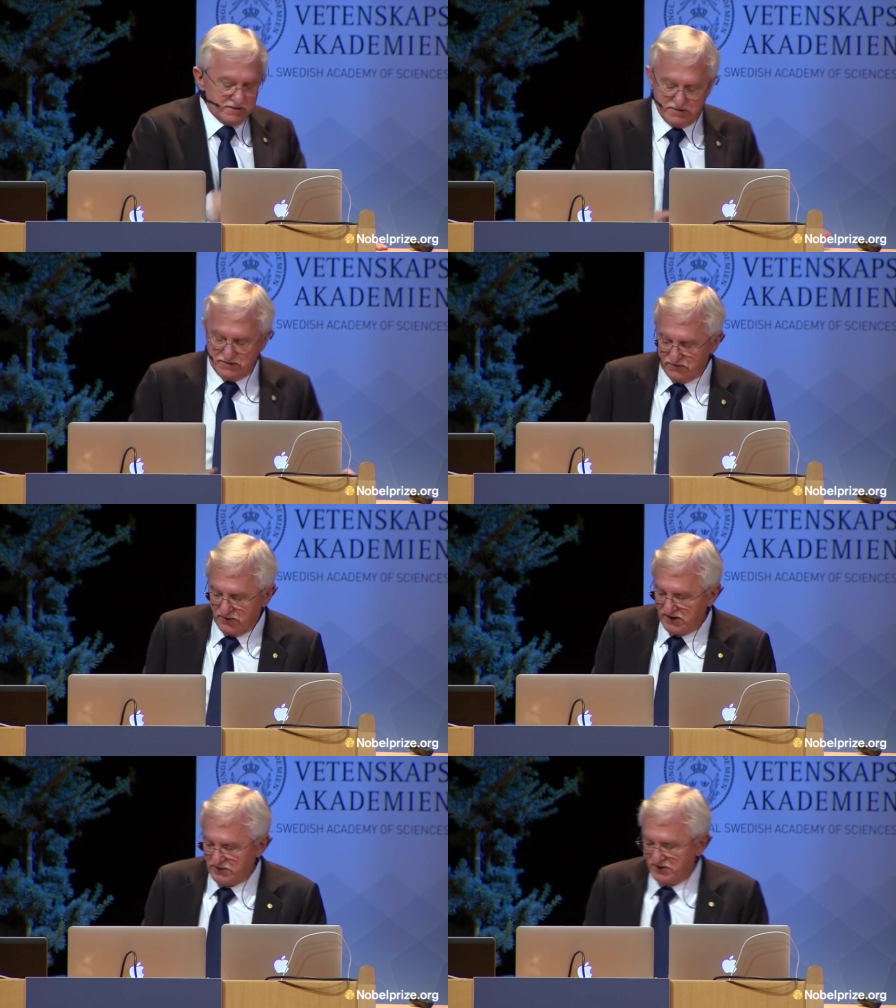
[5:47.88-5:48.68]
could
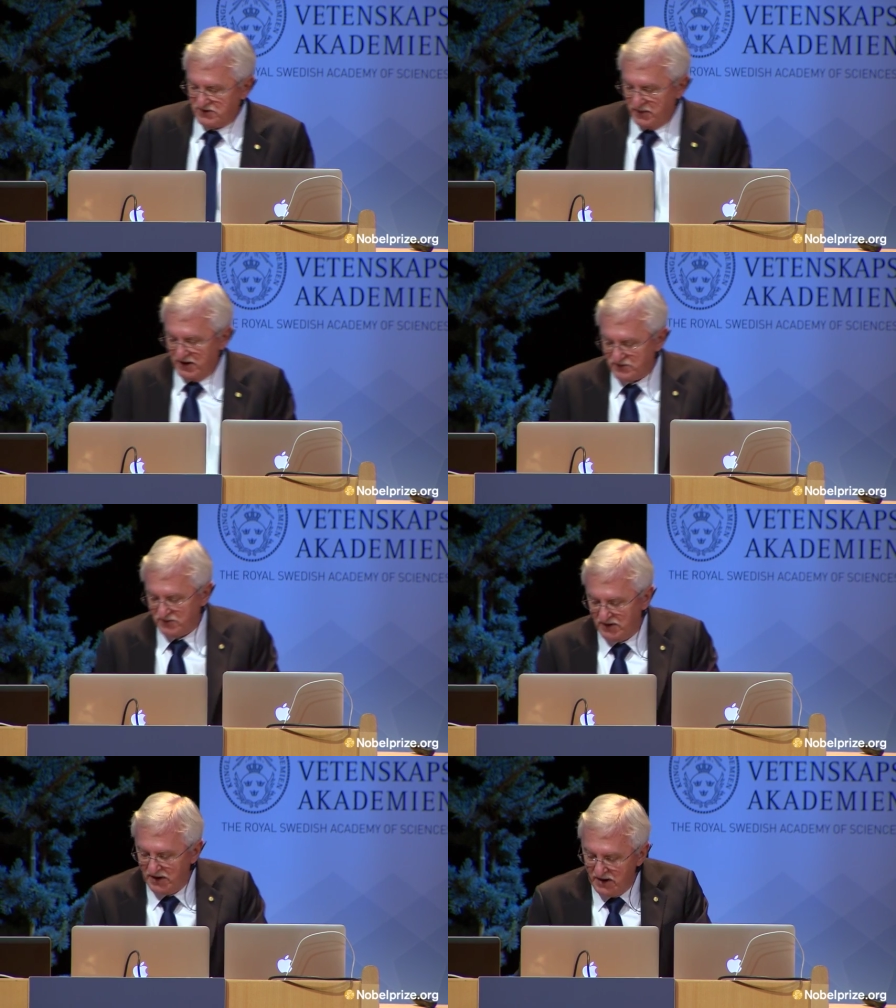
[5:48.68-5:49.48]
direct mismatch
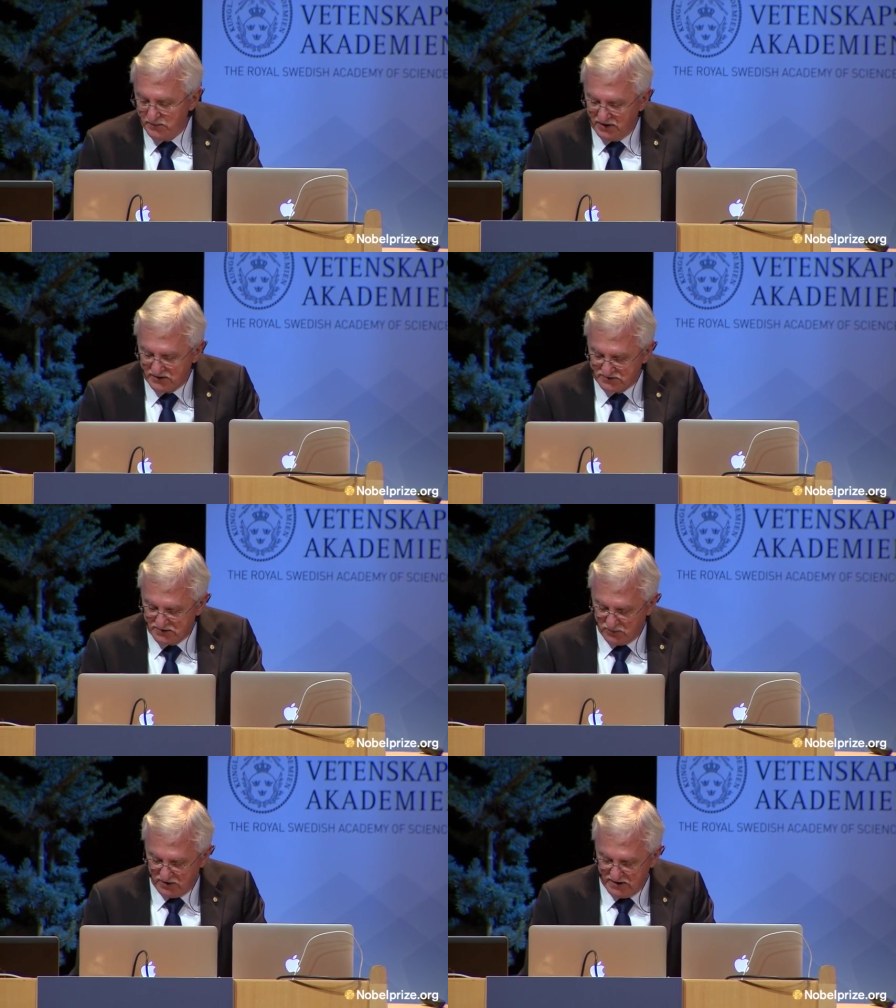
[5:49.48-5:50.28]
repair
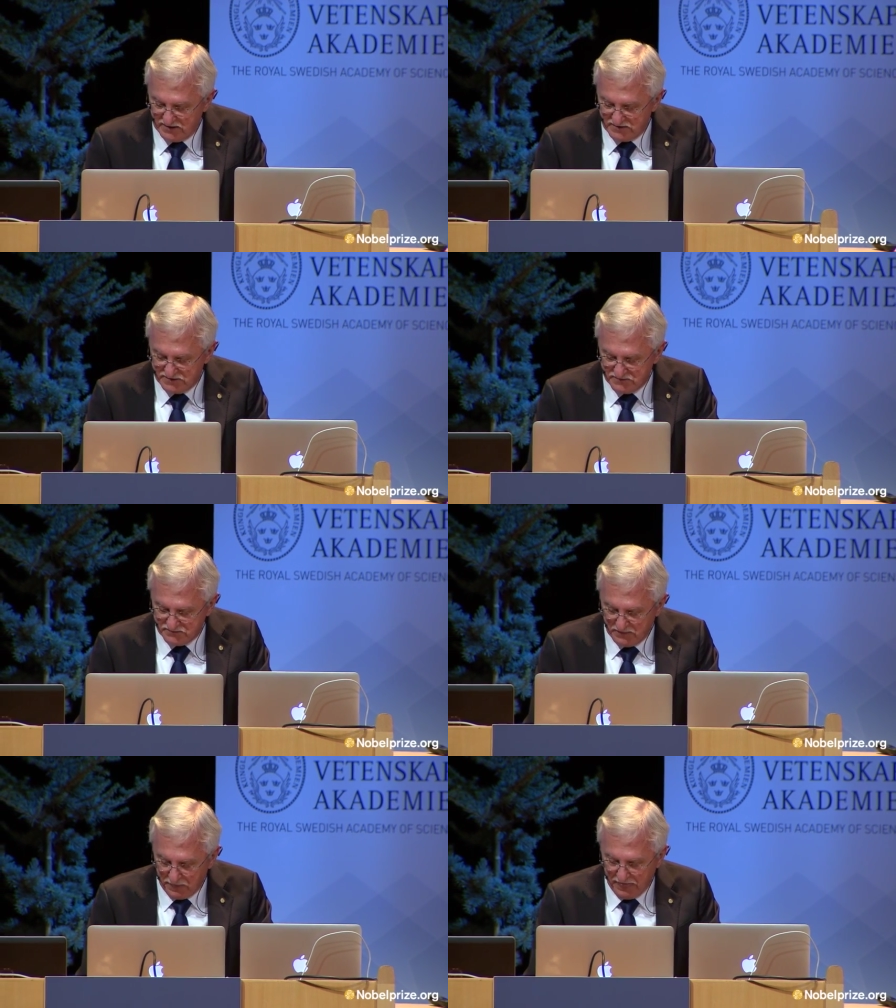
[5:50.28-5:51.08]
somewhere else.
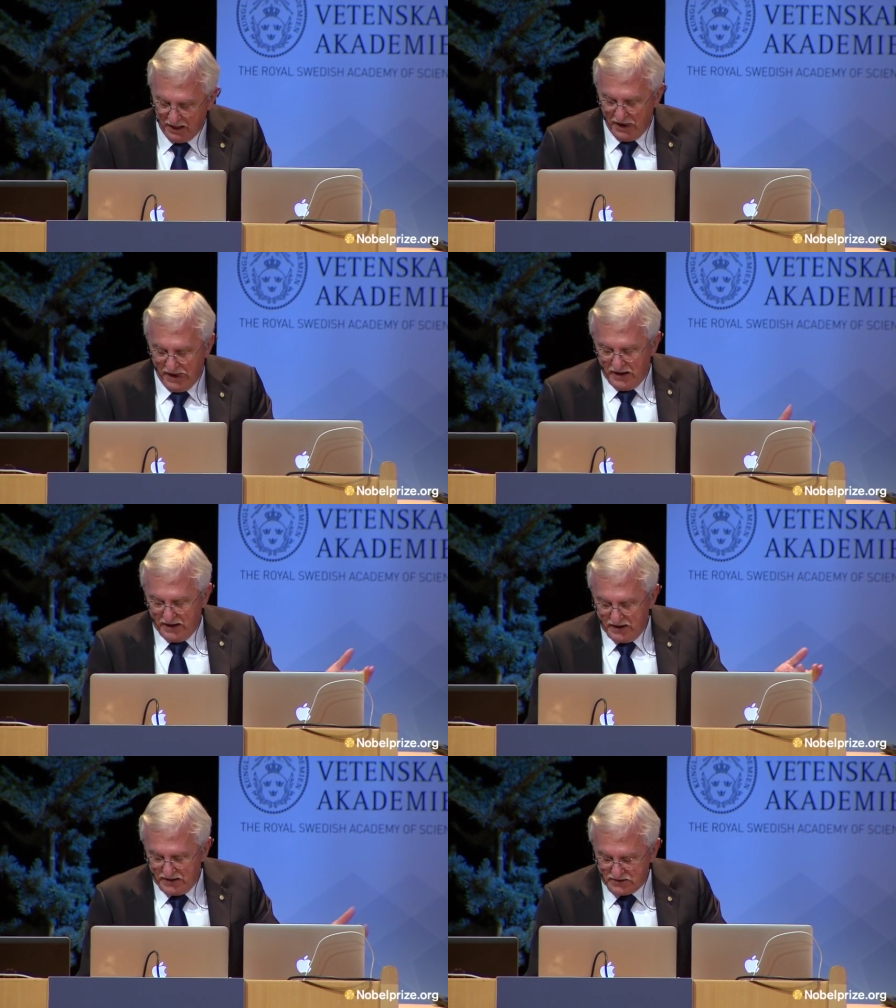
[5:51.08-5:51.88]

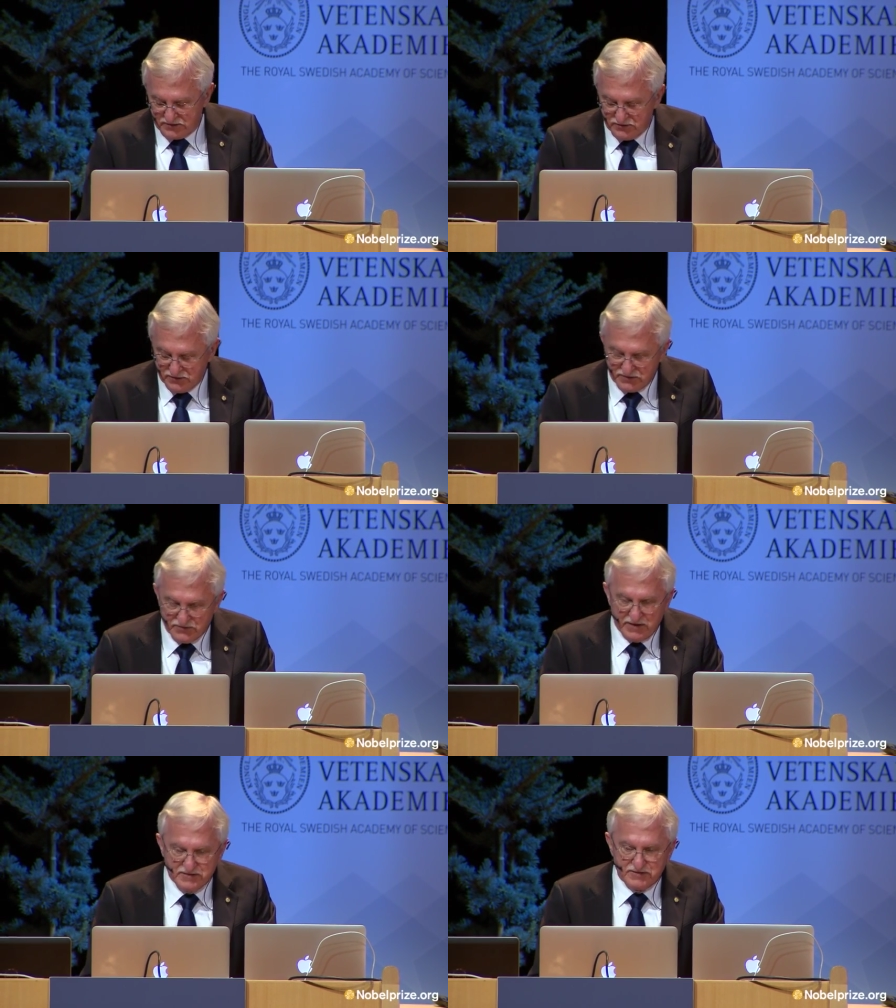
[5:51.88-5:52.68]
And to
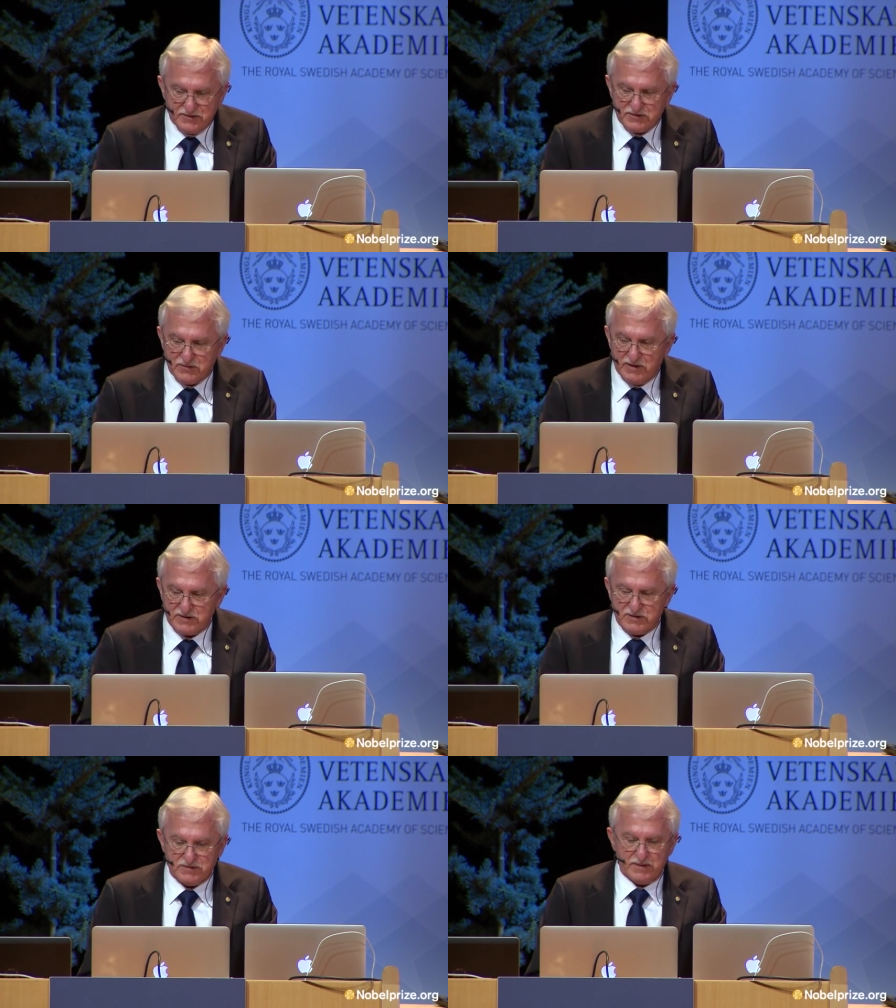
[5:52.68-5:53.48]
address those
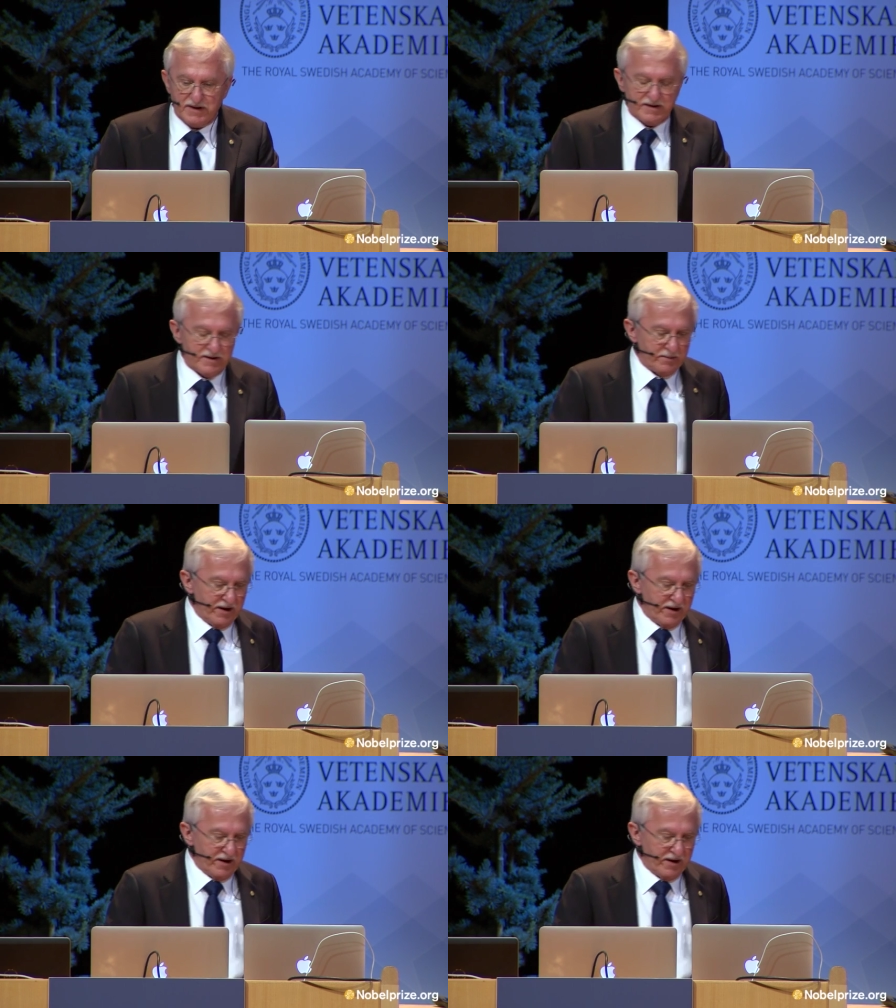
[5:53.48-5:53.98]
questions, we needed a